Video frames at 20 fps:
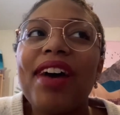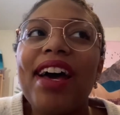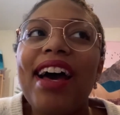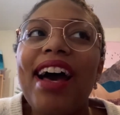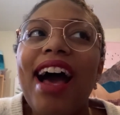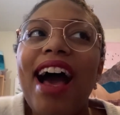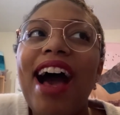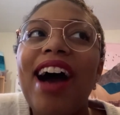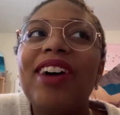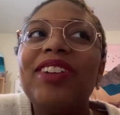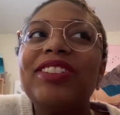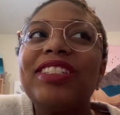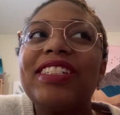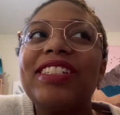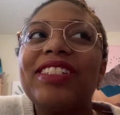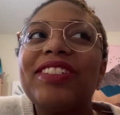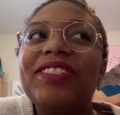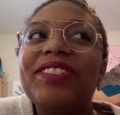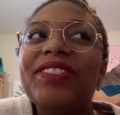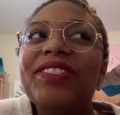How do
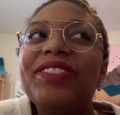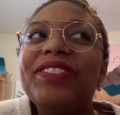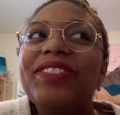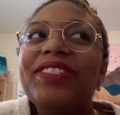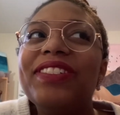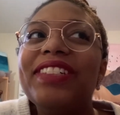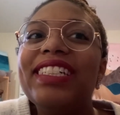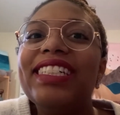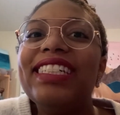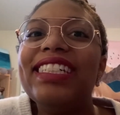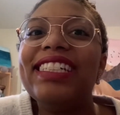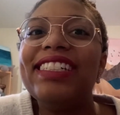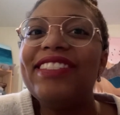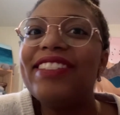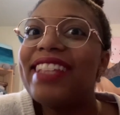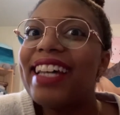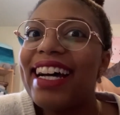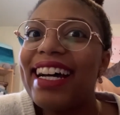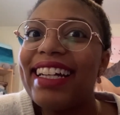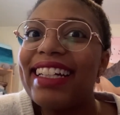you do
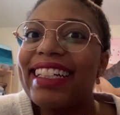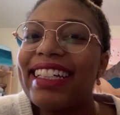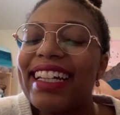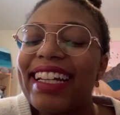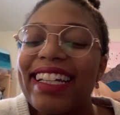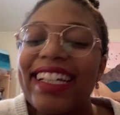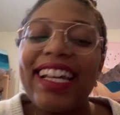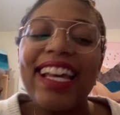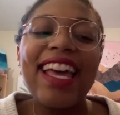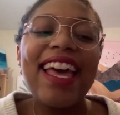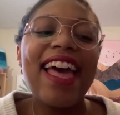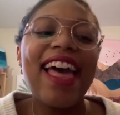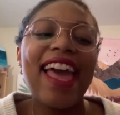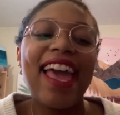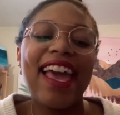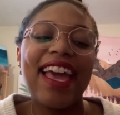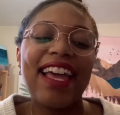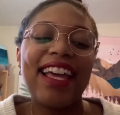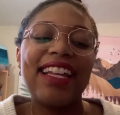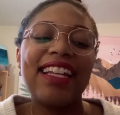that?
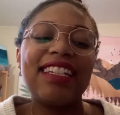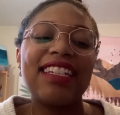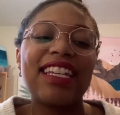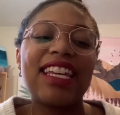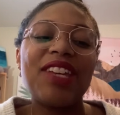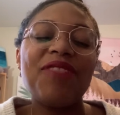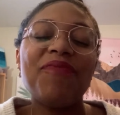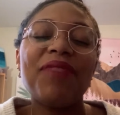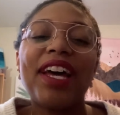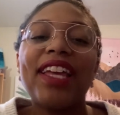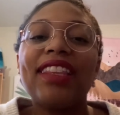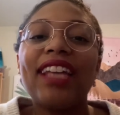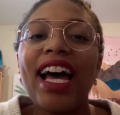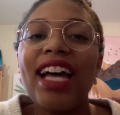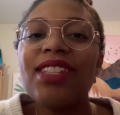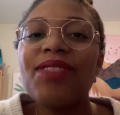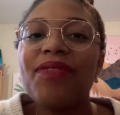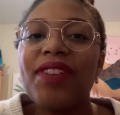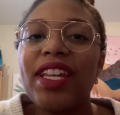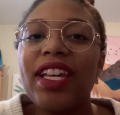And in my
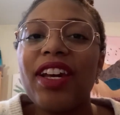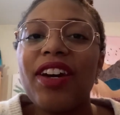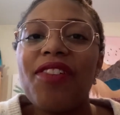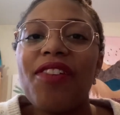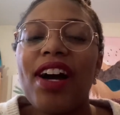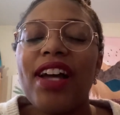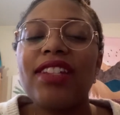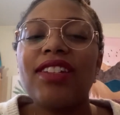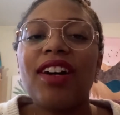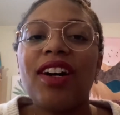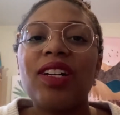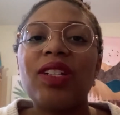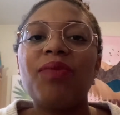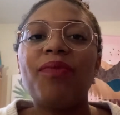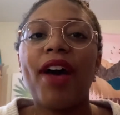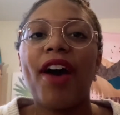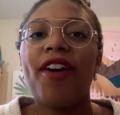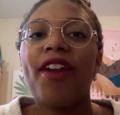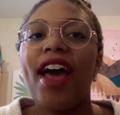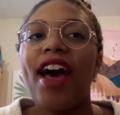last video, I talked
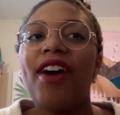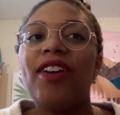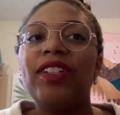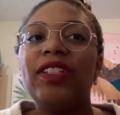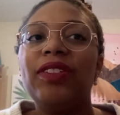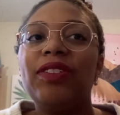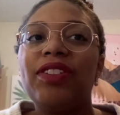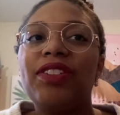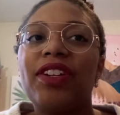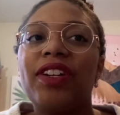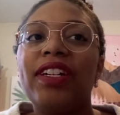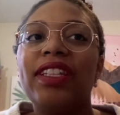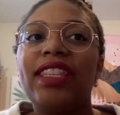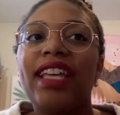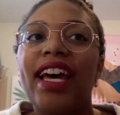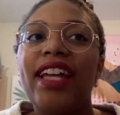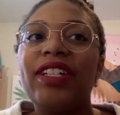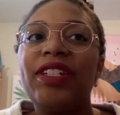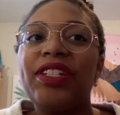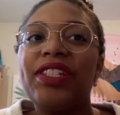about how do you start
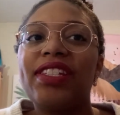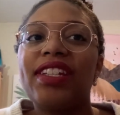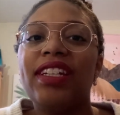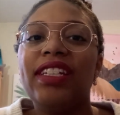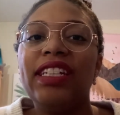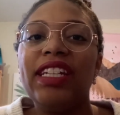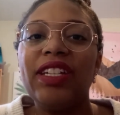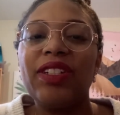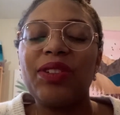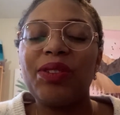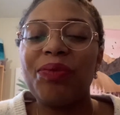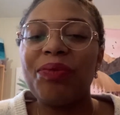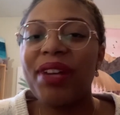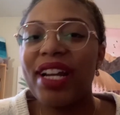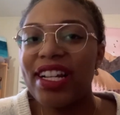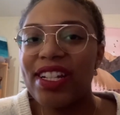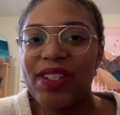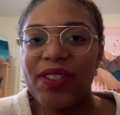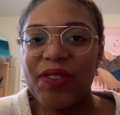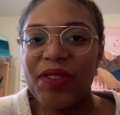that just initial
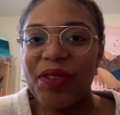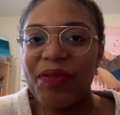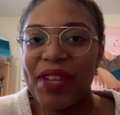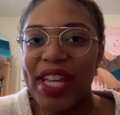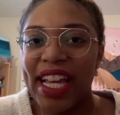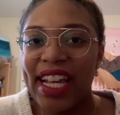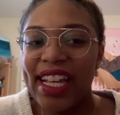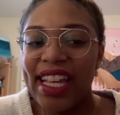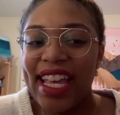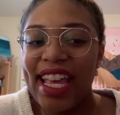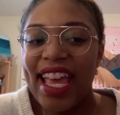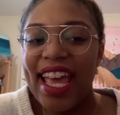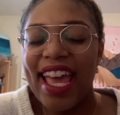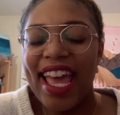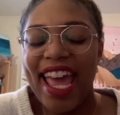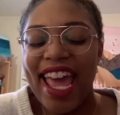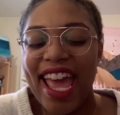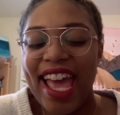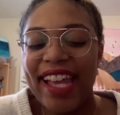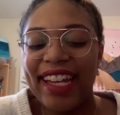brainstorming.
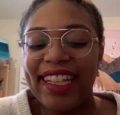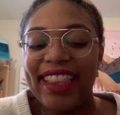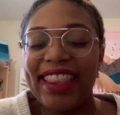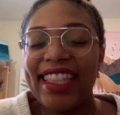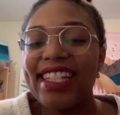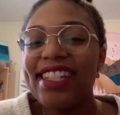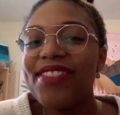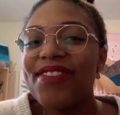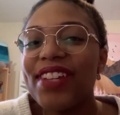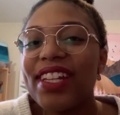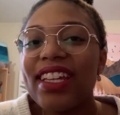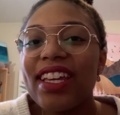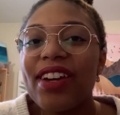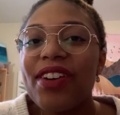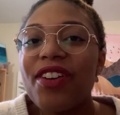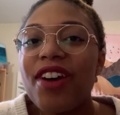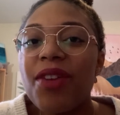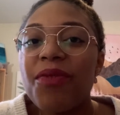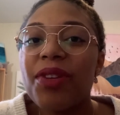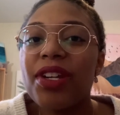And in this video,
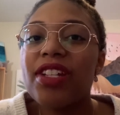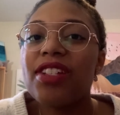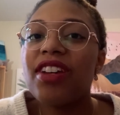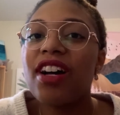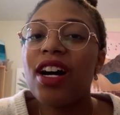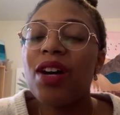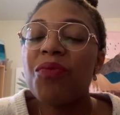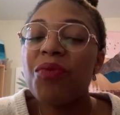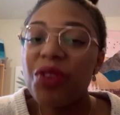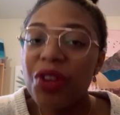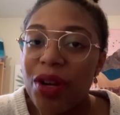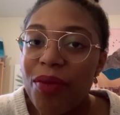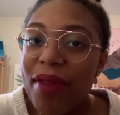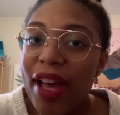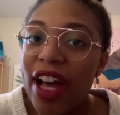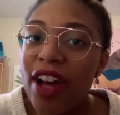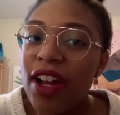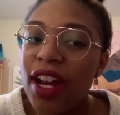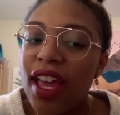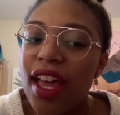I want to talk more
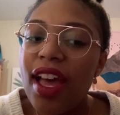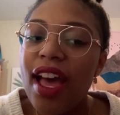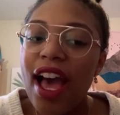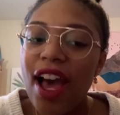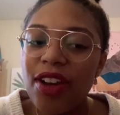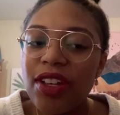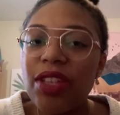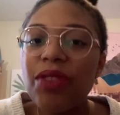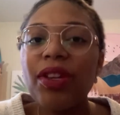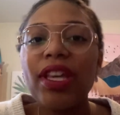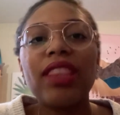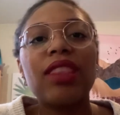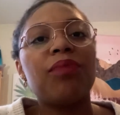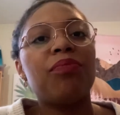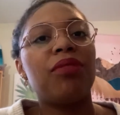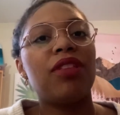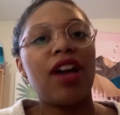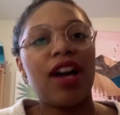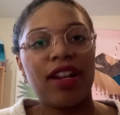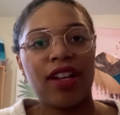about how do you get the
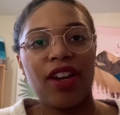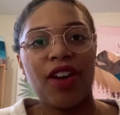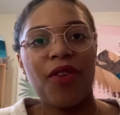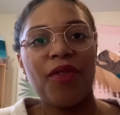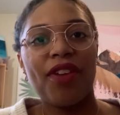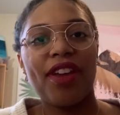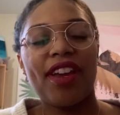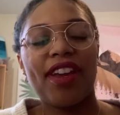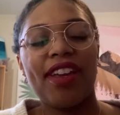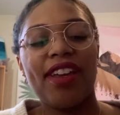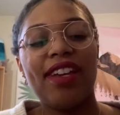plot going.